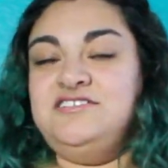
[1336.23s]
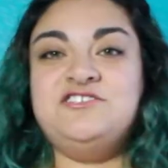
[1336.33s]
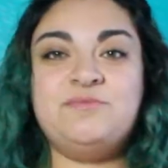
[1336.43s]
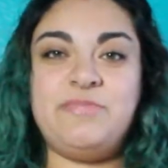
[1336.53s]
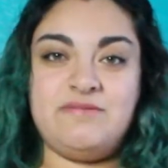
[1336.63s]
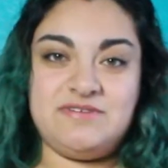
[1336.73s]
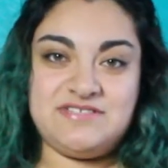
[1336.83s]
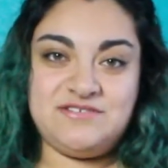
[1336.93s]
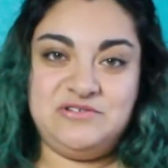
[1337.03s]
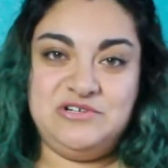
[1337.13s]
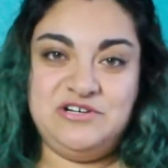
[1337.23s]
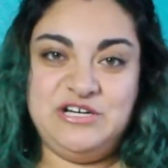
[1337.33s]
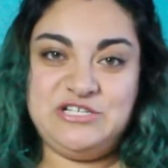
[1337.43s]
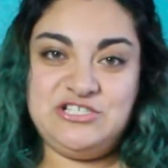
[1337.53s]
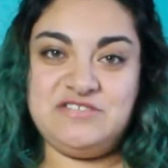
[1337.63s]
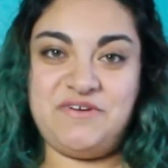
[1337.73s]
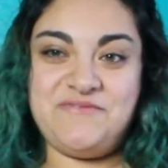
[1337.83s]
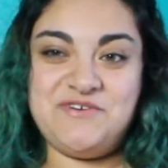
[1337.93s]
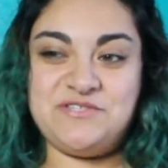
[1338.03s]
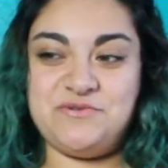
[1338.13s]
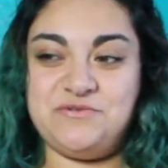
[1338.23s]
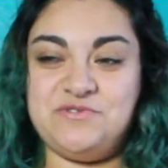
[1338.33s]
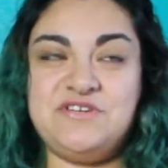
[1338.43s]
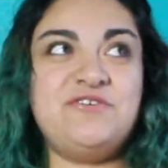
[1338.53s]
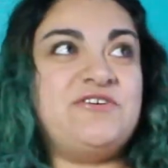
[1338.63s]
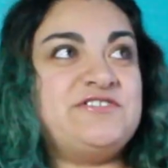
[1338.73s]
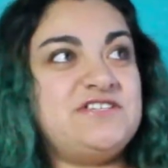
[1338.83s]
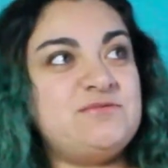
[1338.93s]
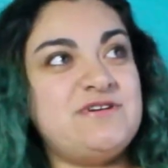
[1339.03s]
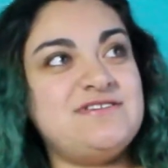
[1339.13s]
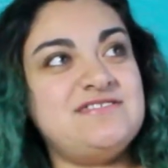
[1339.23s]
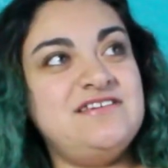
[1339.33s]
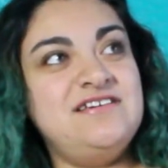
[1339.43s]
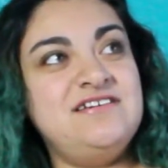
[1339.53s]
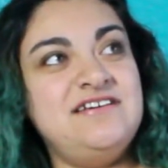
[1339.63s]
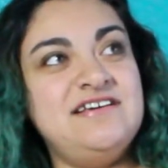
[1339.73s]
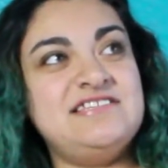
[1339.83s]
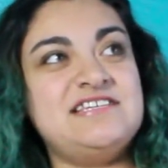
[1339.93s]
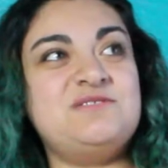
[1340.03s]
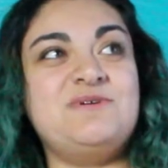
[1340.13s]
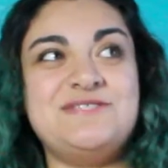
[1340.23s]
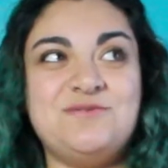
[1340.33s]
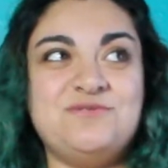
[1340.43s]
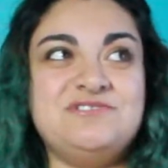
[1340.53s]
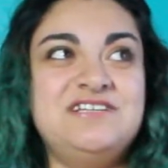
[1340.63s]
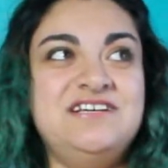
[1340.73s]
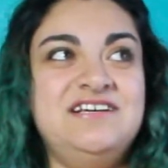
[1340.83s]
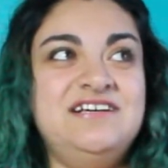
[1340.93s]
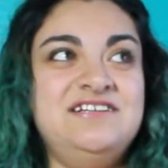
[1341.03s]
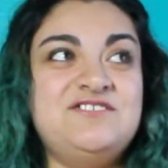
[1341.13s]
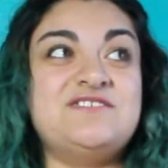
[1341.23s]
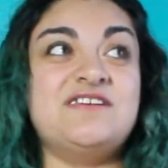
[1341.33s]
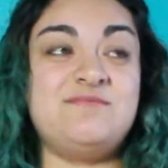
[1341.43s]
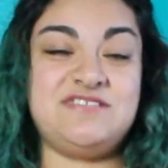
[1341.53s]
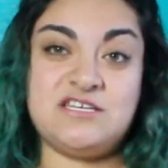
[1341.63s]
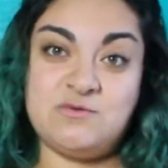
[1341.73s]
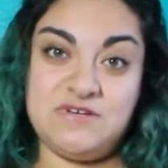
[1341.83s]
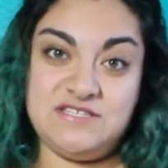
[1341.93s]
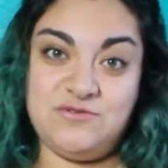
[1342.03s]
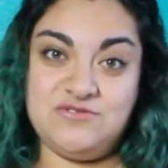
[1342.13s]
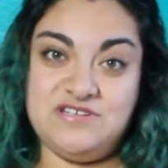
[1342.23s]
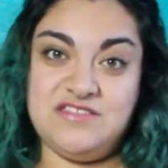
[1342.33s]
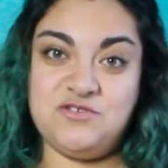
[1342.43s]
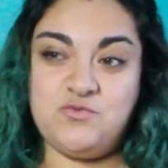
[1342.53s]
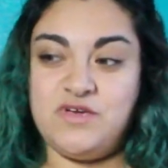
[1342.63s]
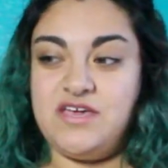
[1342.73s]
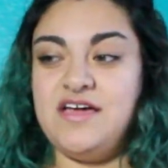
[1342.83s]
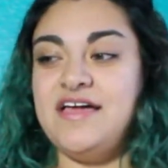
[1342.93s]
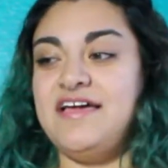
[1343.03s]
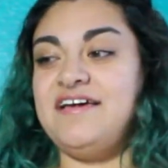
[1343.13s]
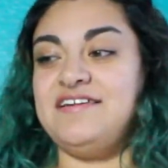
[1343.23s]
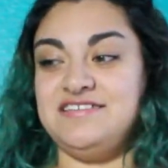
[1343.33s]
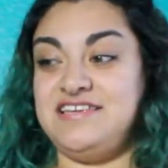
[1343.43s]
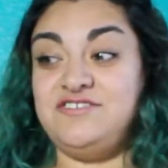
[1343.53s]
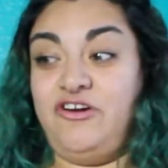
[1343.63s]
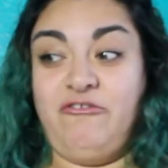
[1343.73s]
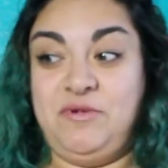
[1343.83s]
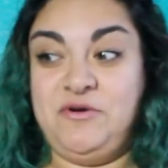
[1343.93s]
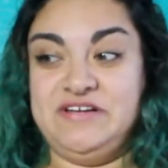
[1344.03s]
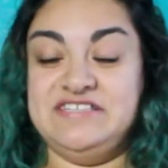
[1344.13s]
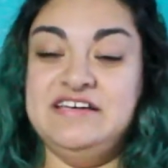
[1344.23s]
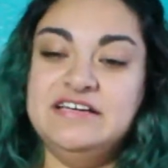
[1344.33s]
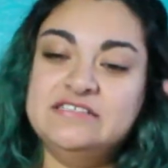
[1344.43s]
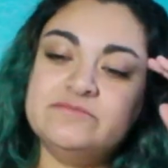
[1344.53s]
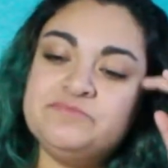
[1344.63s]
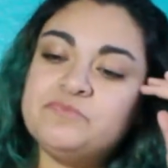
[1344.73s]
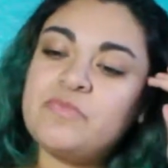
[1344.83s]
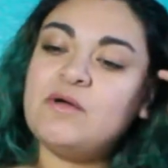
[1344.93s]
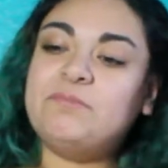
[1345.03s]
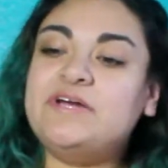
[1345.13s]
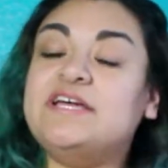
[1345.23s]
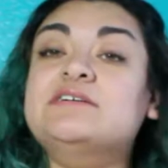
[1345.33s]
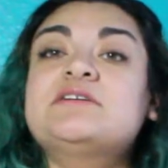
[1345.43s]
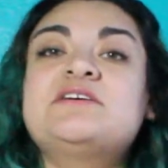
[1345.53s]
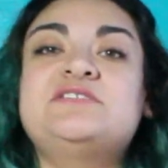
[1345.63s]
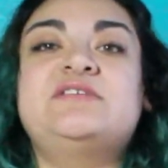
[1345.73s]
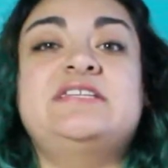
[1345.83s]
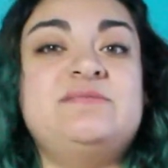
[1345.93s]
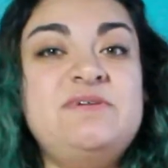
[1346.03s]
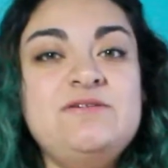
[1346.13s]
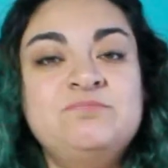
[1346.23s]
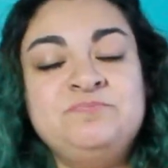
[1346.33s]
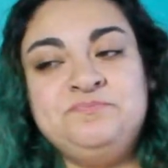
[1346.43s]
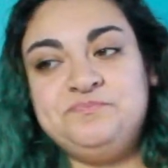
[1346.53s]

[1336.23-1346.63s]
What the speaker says: a baby still. She's 5 weeks old, or 6 weeks. 6 weeks old. She's gonna be 6 weeks old this week. And it's like driving me crazy. But yeah, so that's me.